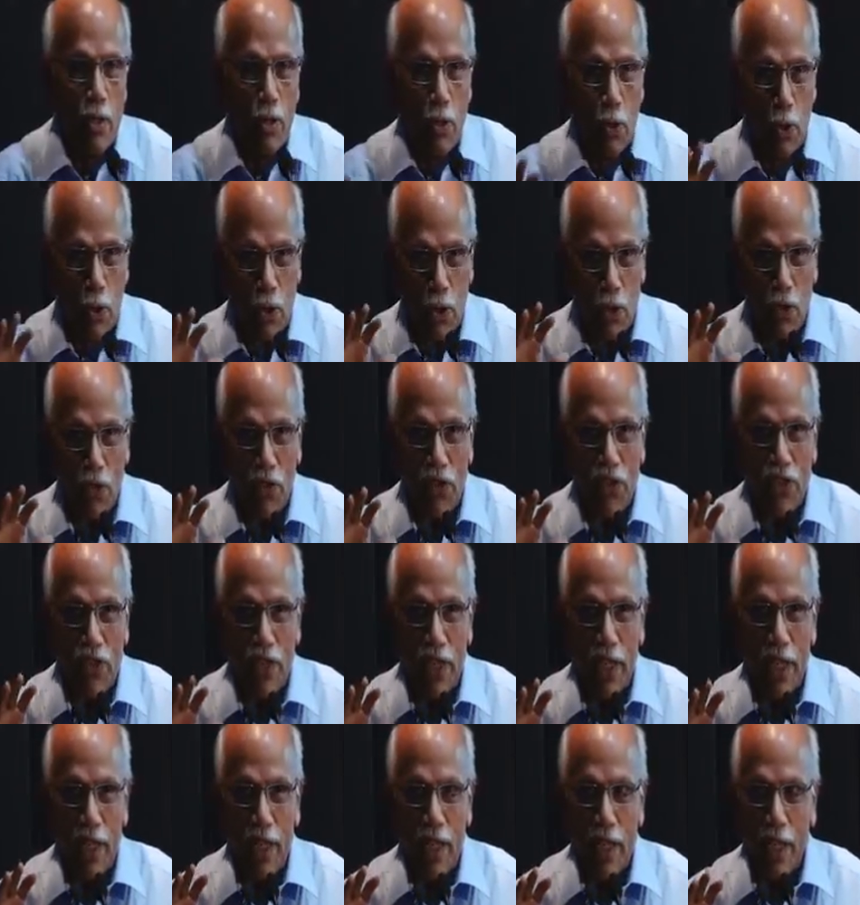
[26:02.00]
was so
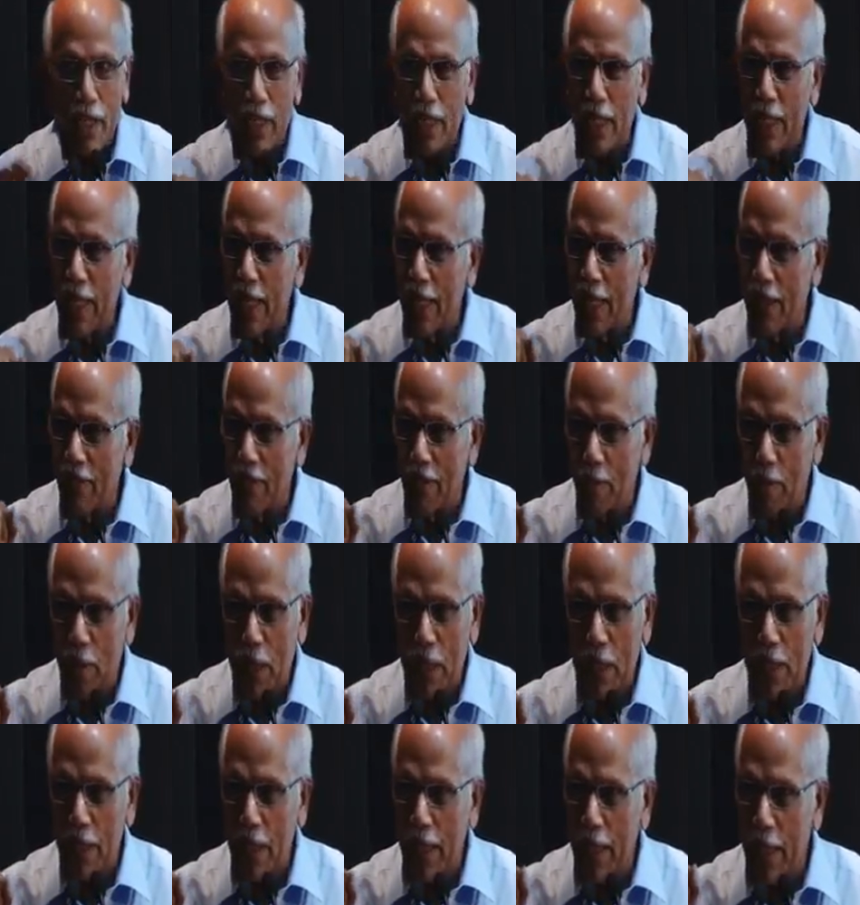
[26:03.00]
sophisticated, they didn't have a
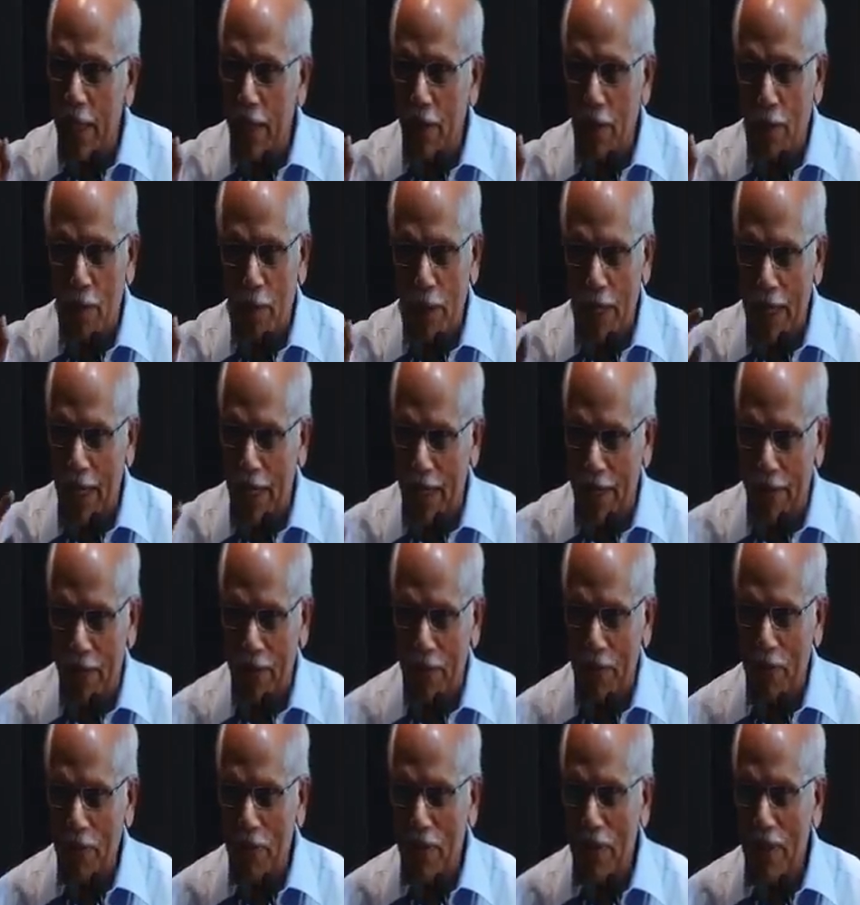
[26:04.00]
mug, they didn't have a bucket.
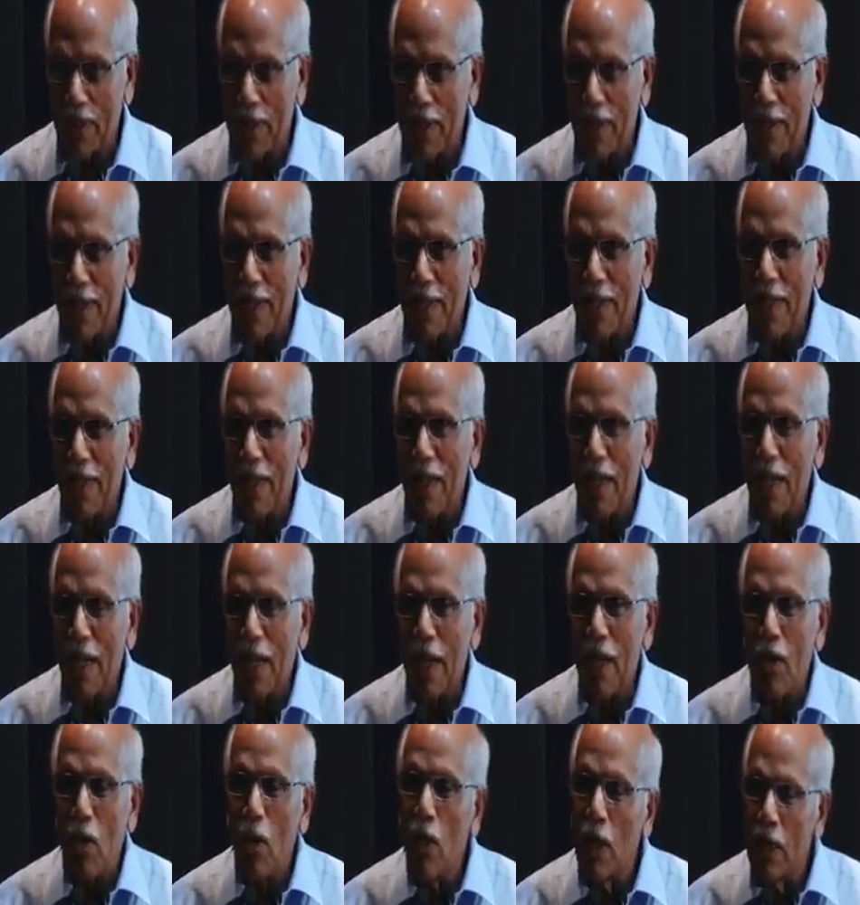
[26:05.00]

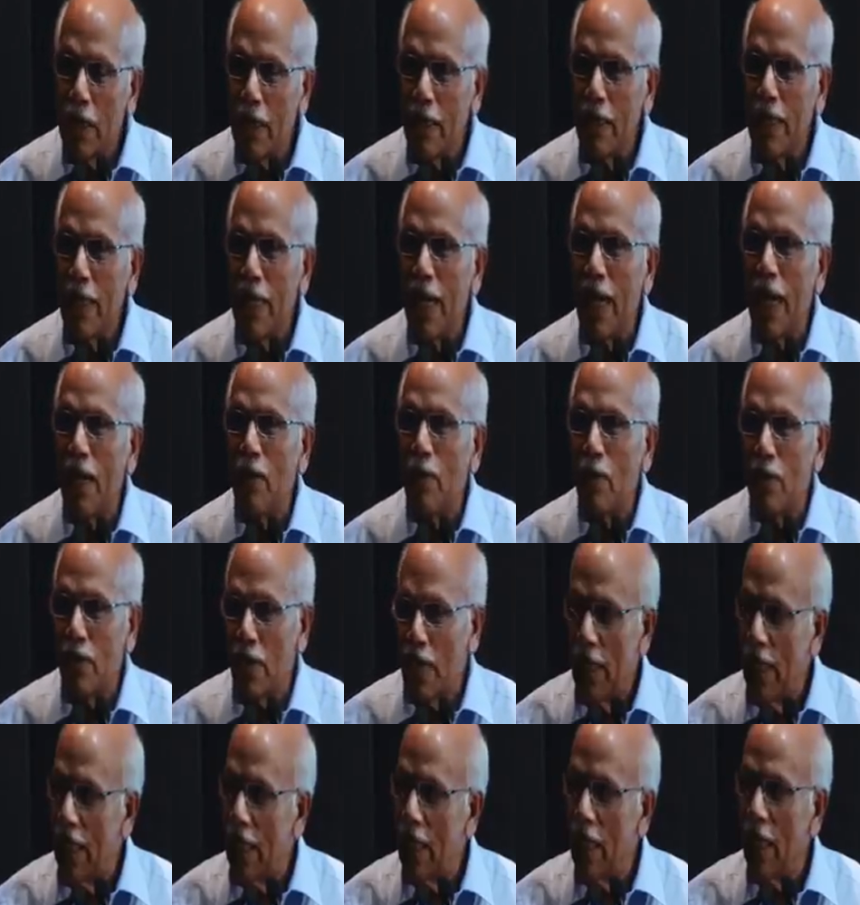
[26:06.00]
And all that they had was
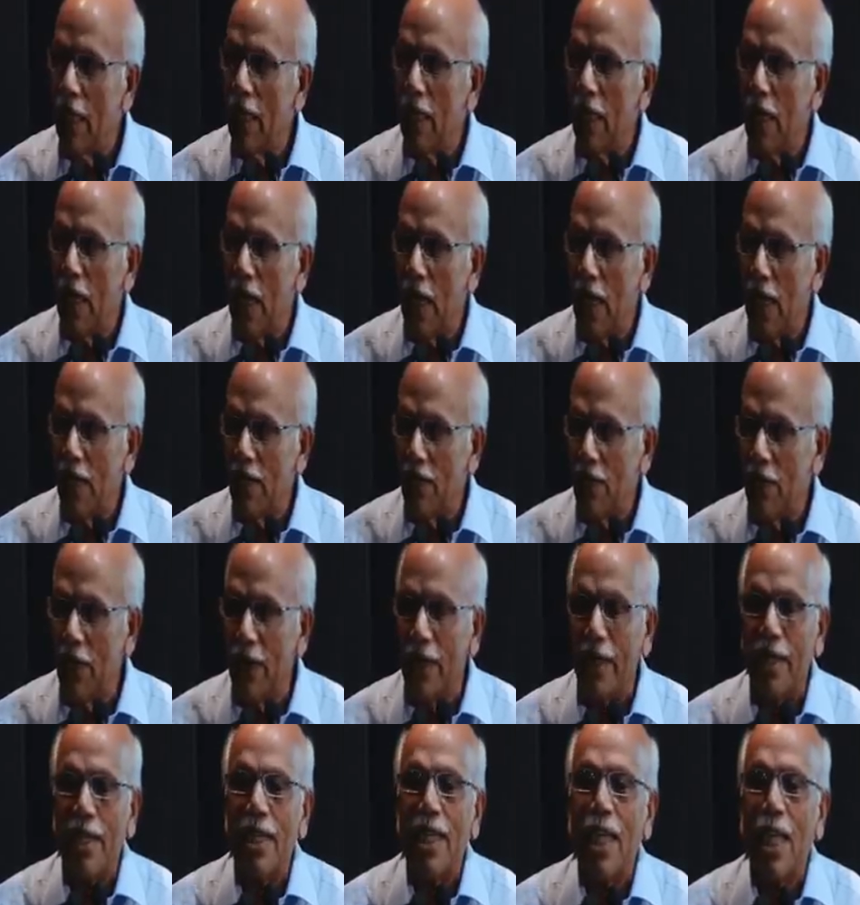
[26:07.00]
a little glass for
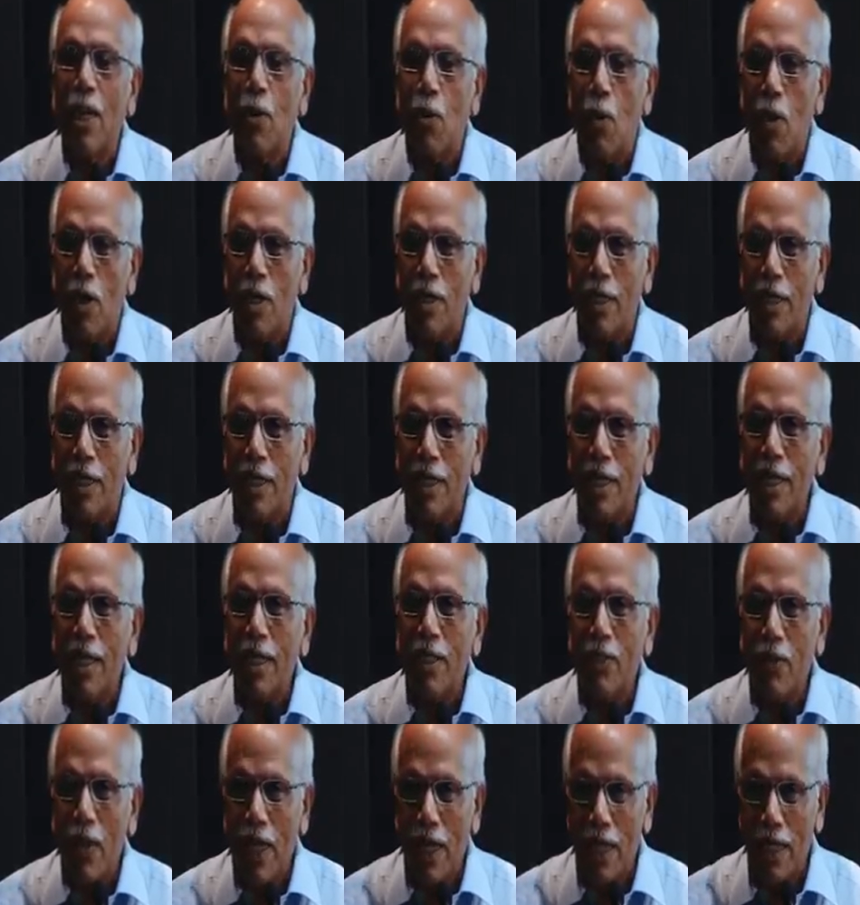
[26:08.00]
drinking water.
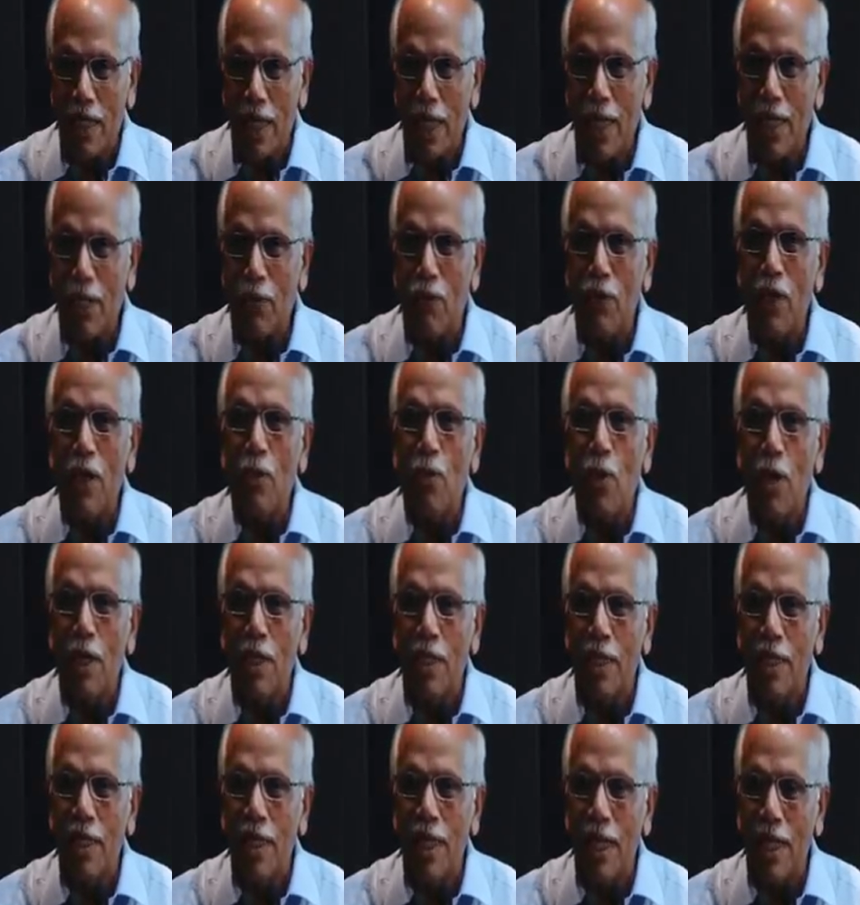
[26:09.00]
So I tried to fill
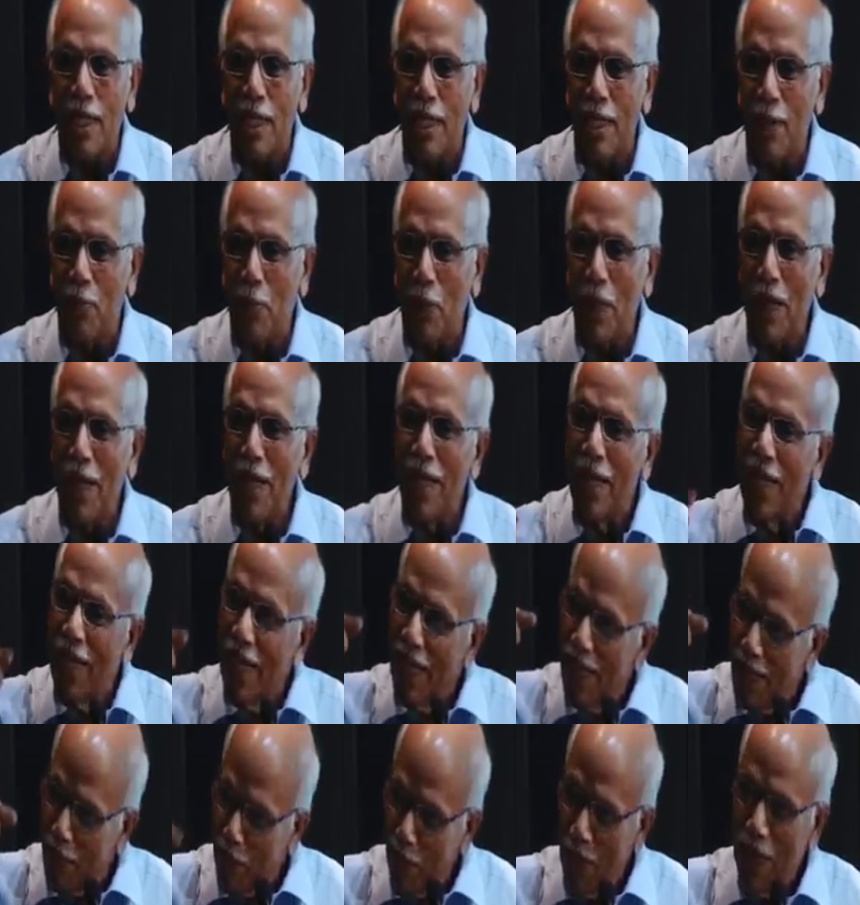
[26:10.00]
water in that and spill it.
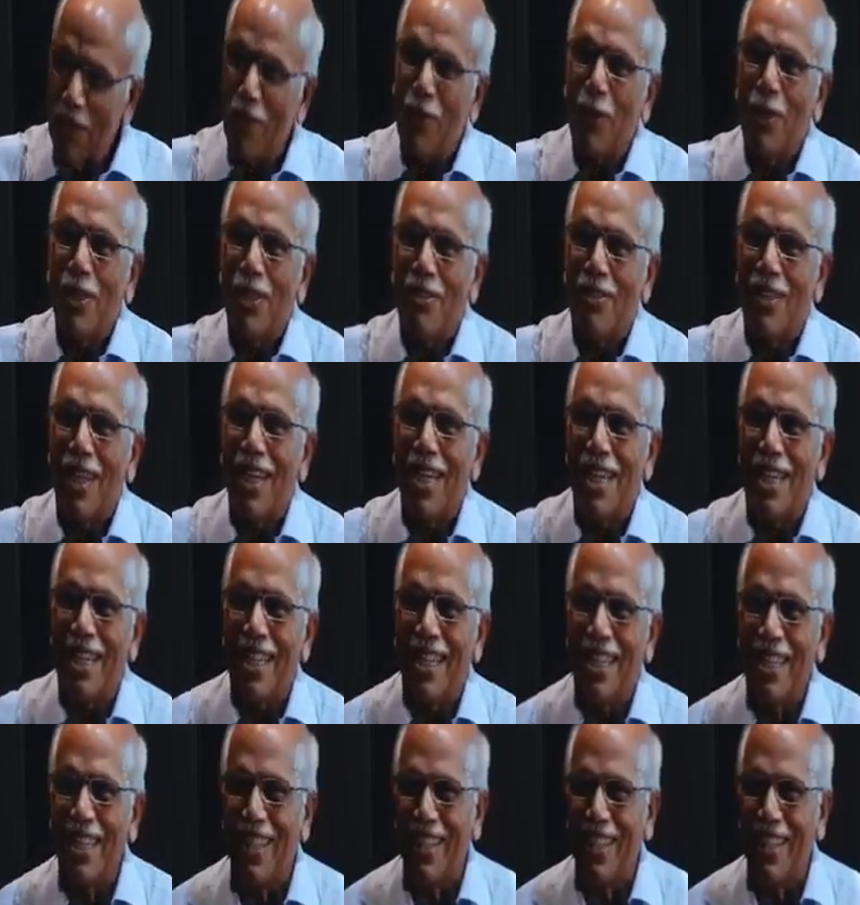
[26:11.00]
It spills on the side.